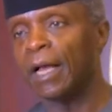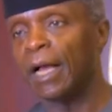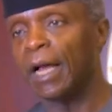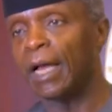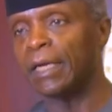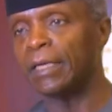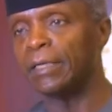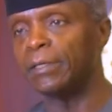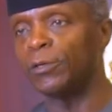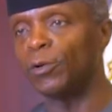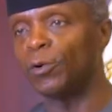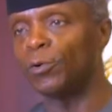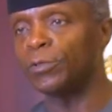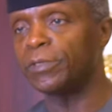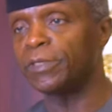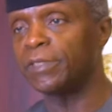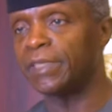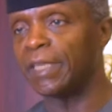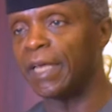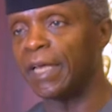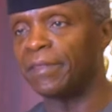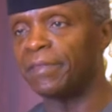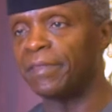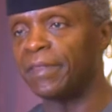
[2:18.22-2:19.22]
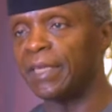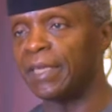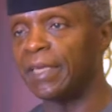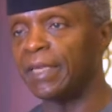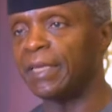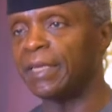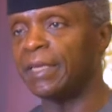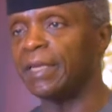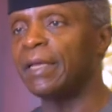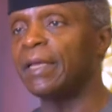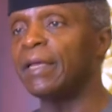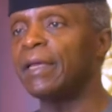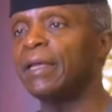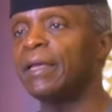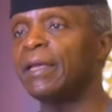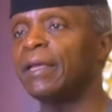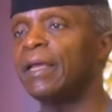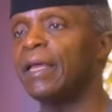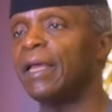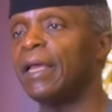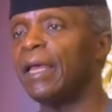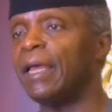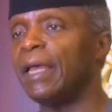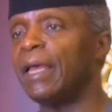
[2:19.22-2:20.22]
I note that the
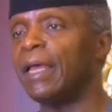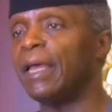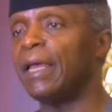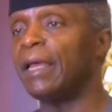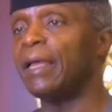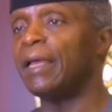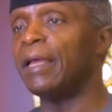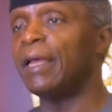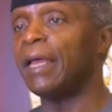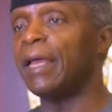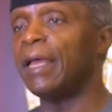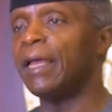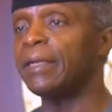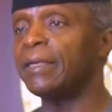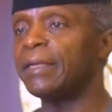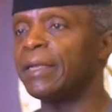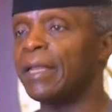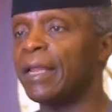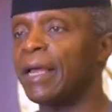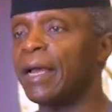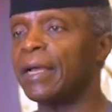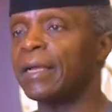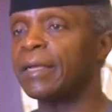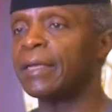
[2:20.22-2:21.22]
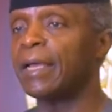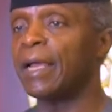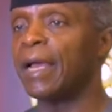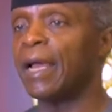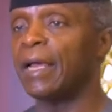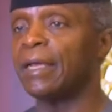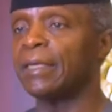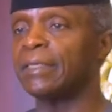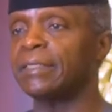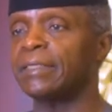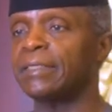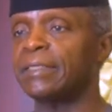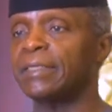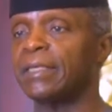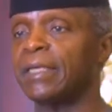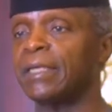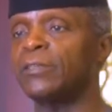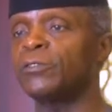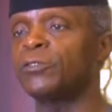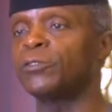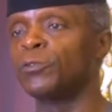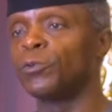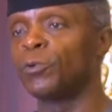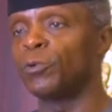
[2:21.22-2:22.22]
NLAC has
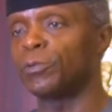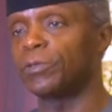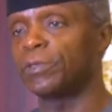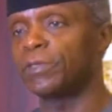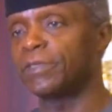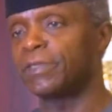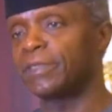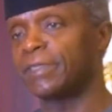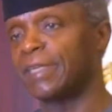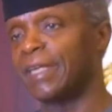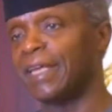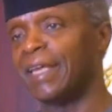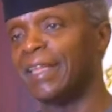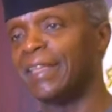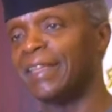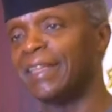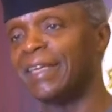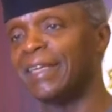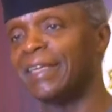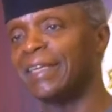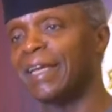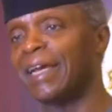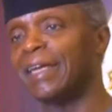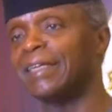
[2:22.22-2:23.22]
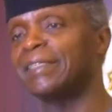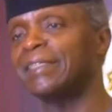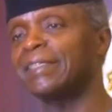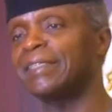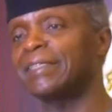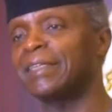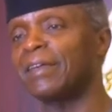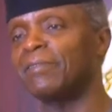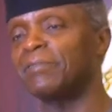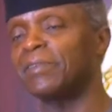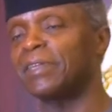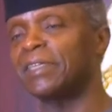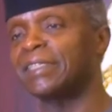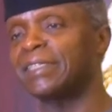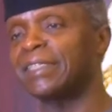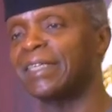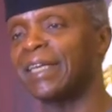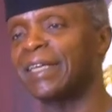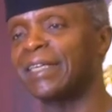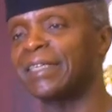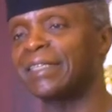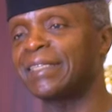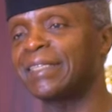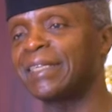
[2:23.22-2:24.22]
its roots in the
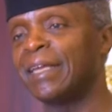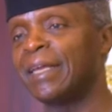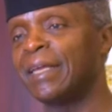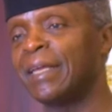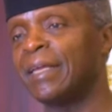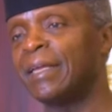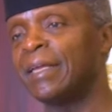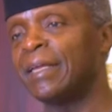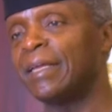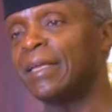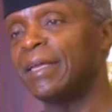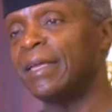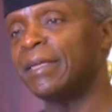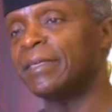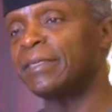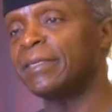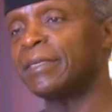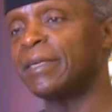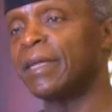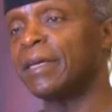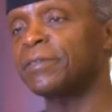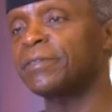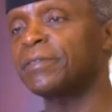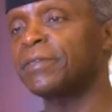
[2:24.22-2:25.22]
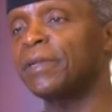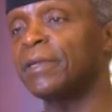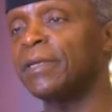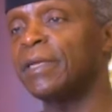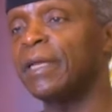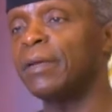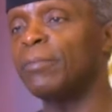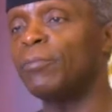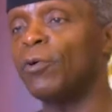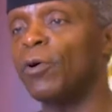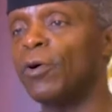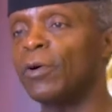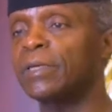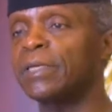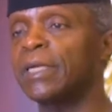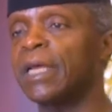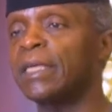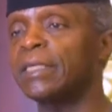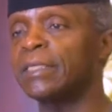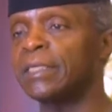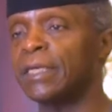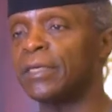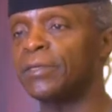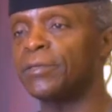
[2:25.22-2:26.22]
1976 International Labour
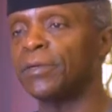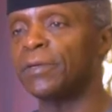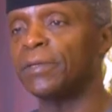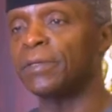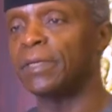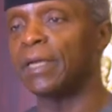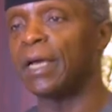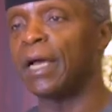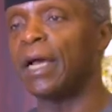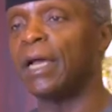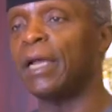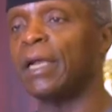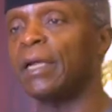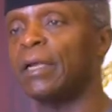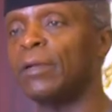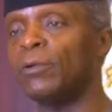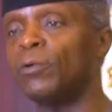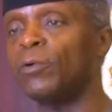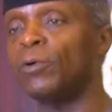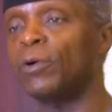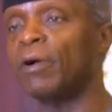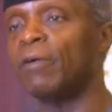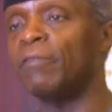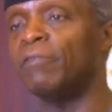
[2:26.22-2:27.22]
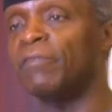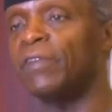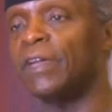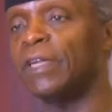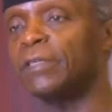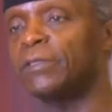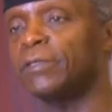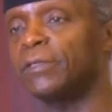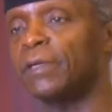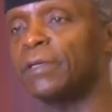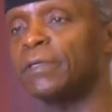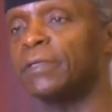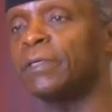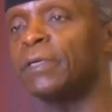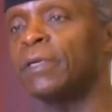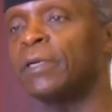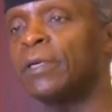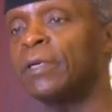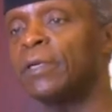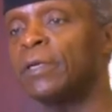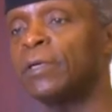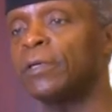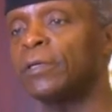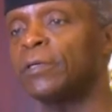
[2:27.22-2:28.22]
Organization ILO Convention
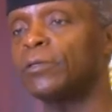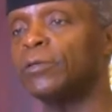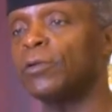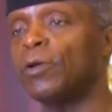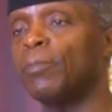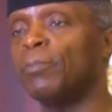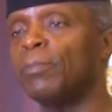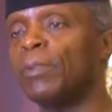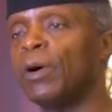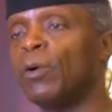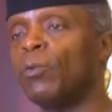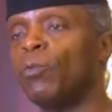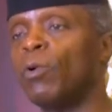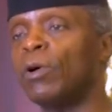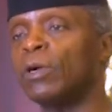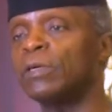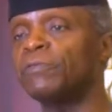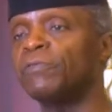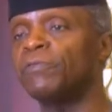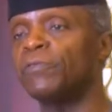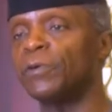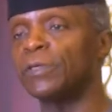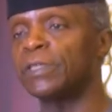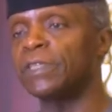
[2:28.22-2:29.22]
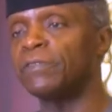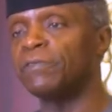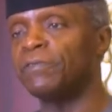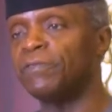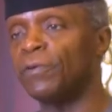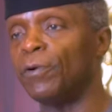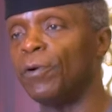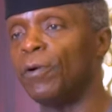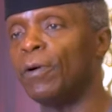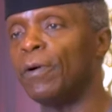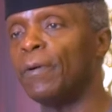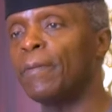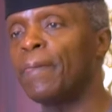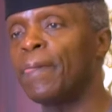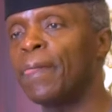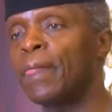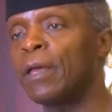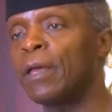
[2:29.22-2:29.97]
number 144